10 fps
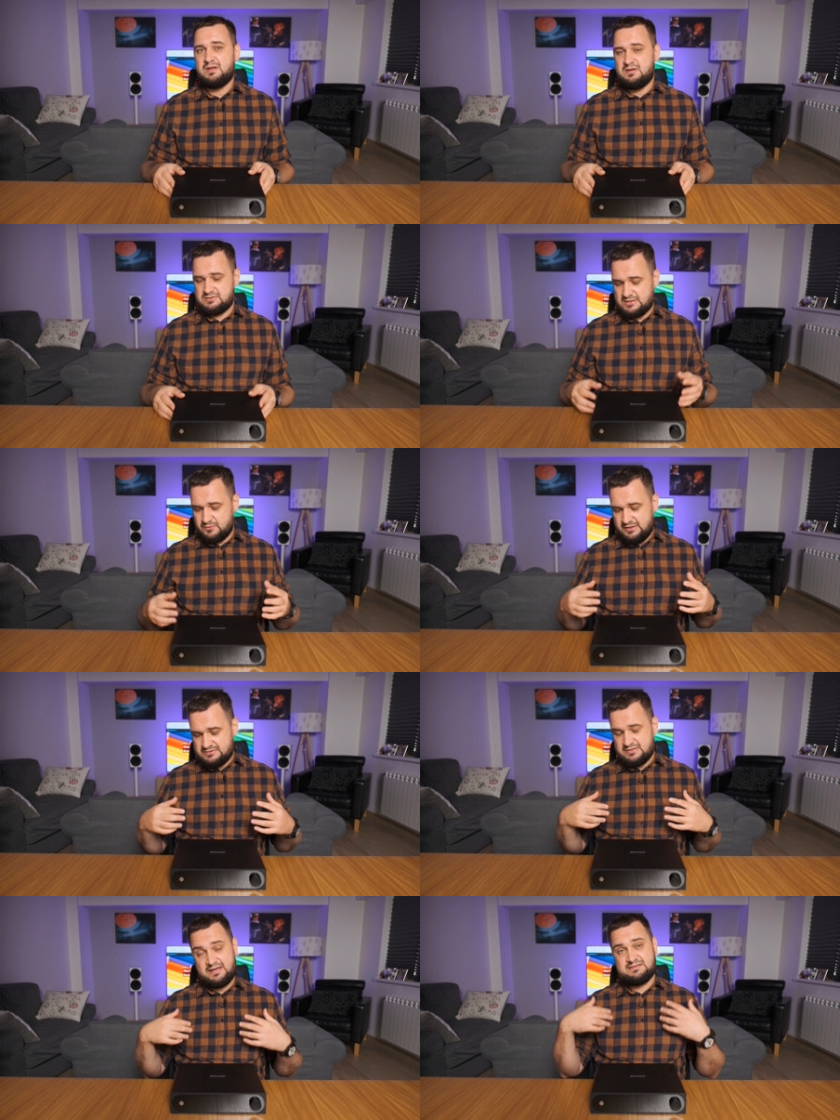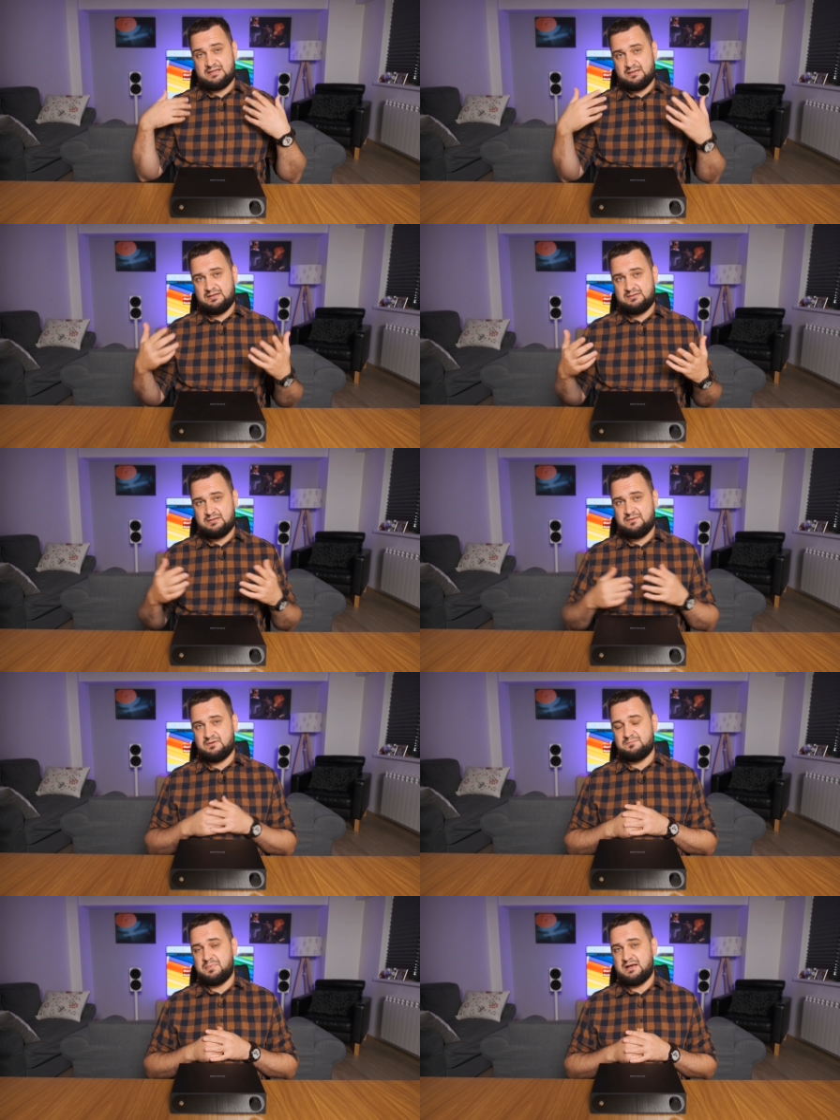So it's extended
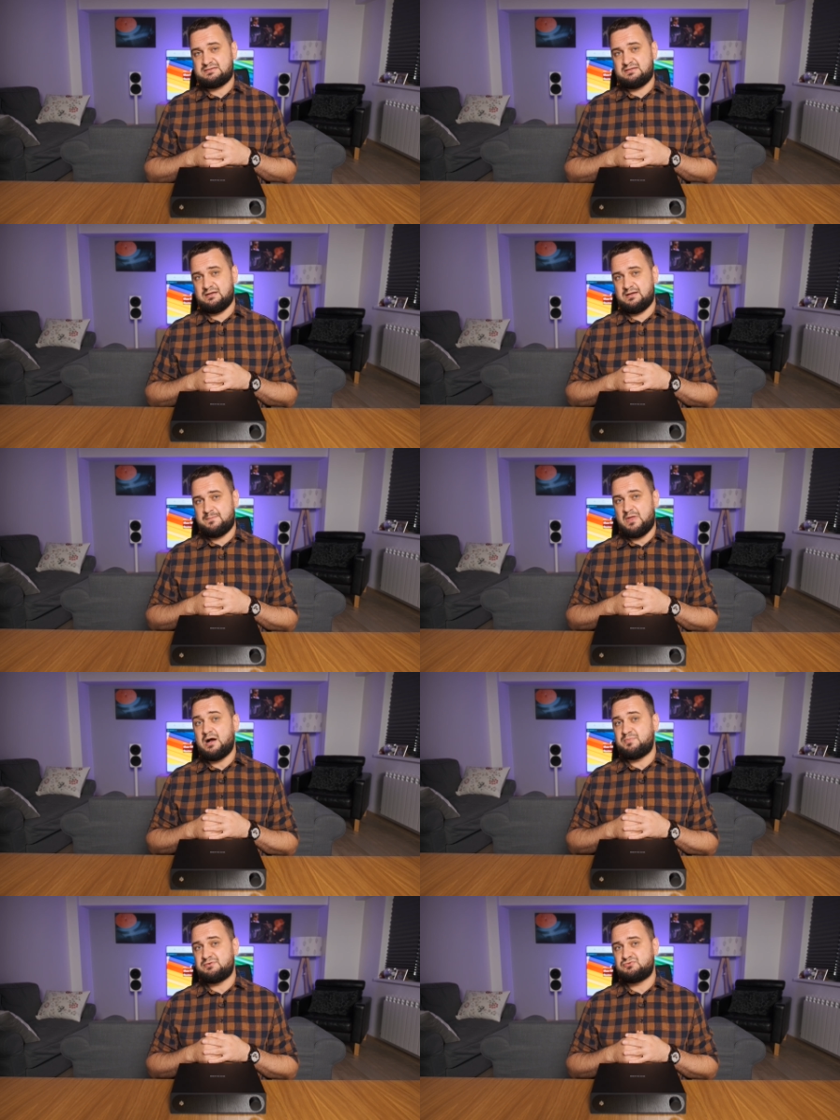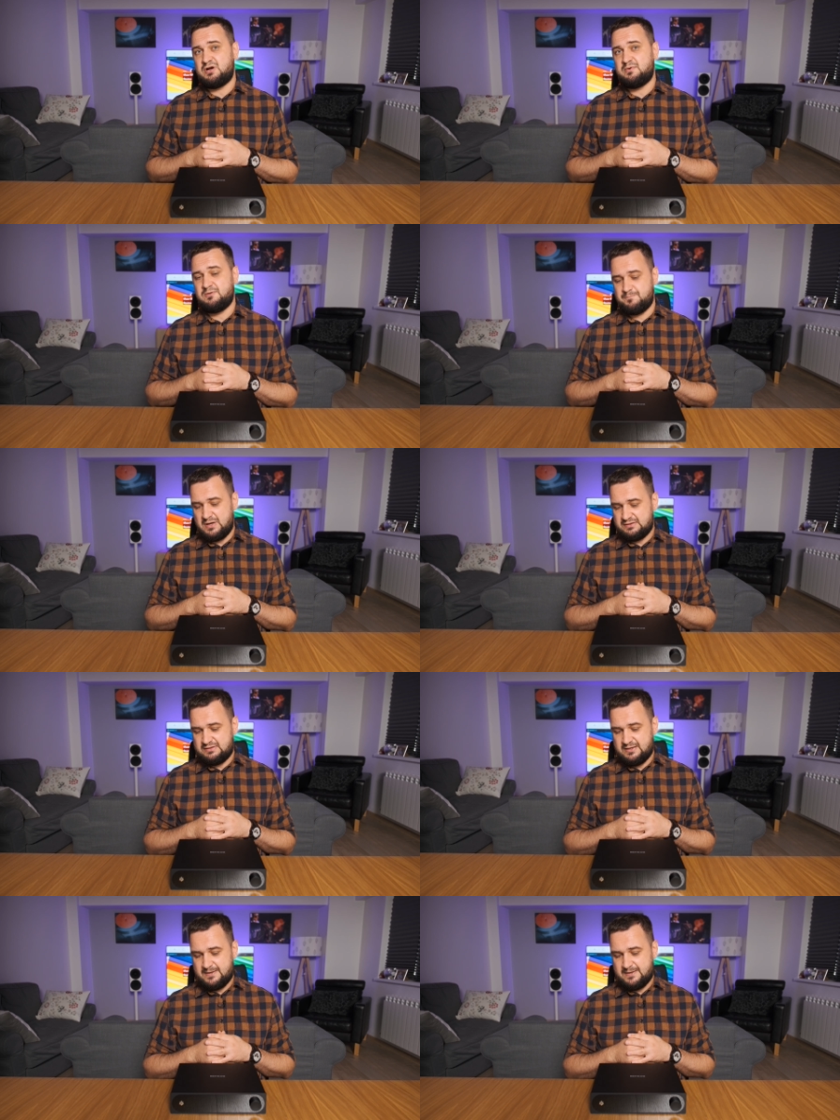even past the upper treble, but